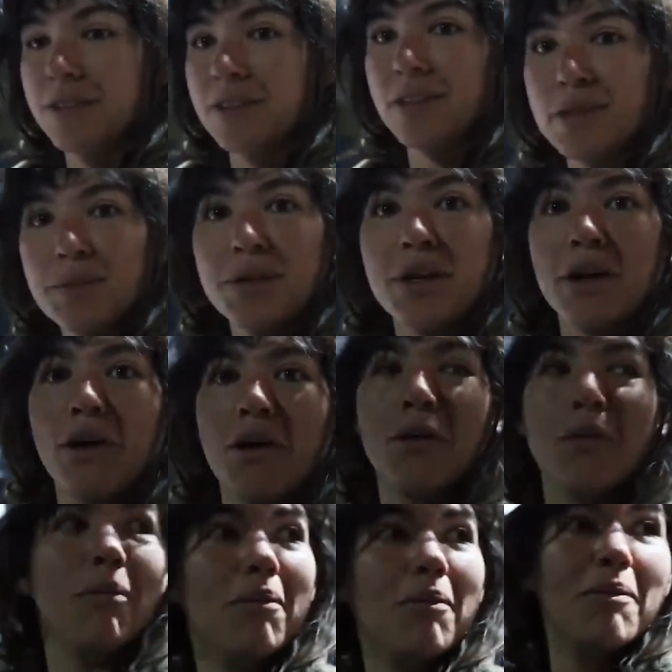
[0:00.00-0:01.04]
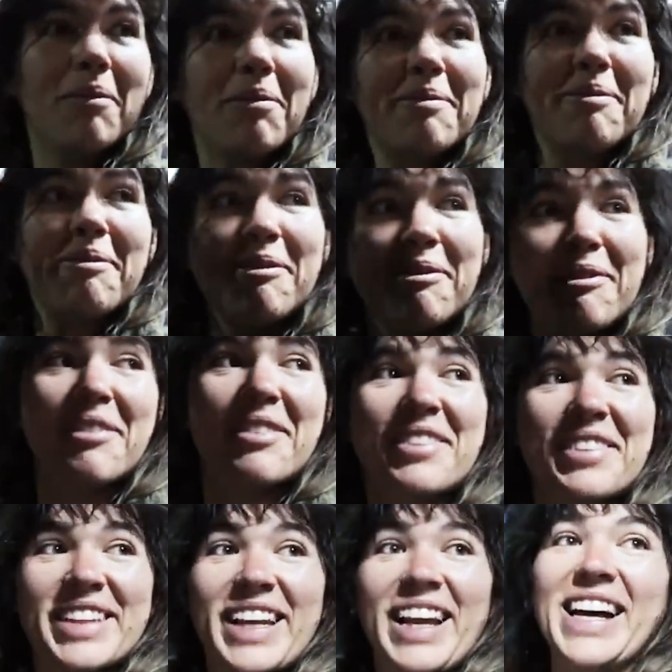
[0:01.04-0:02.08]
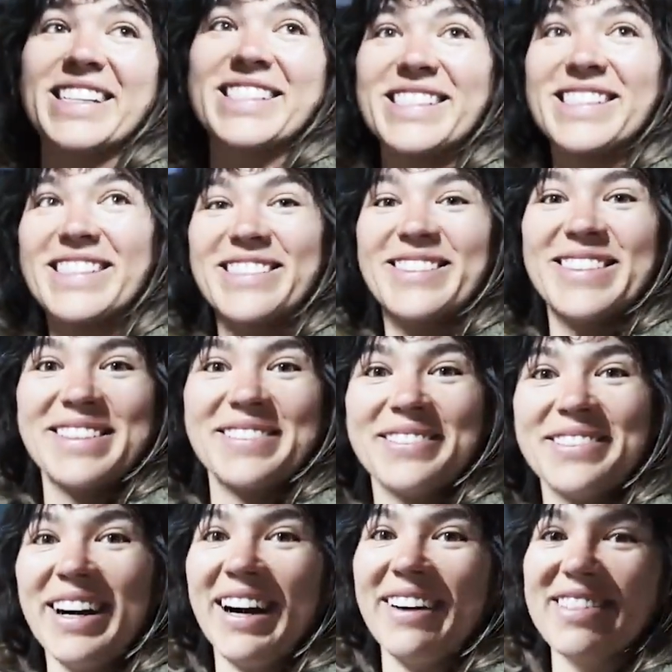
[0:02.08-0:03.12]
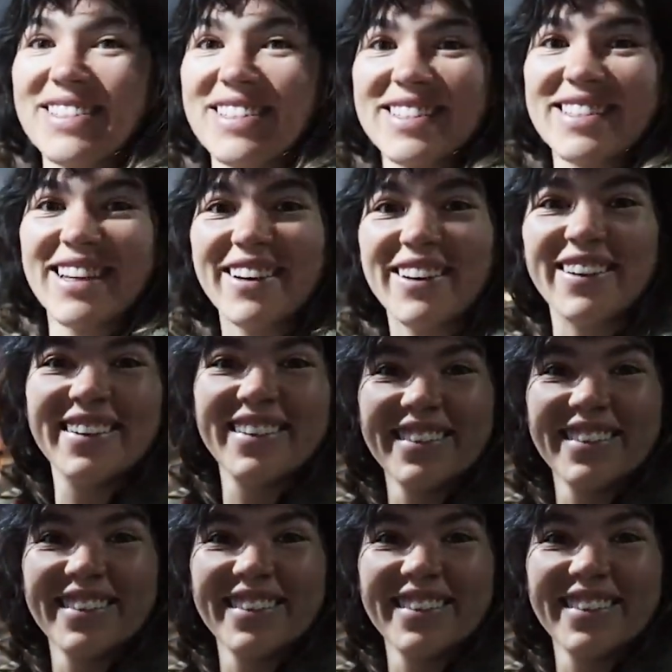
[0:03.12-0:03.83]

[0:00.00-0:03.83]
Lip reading: This has been our home the last 24 hours or so.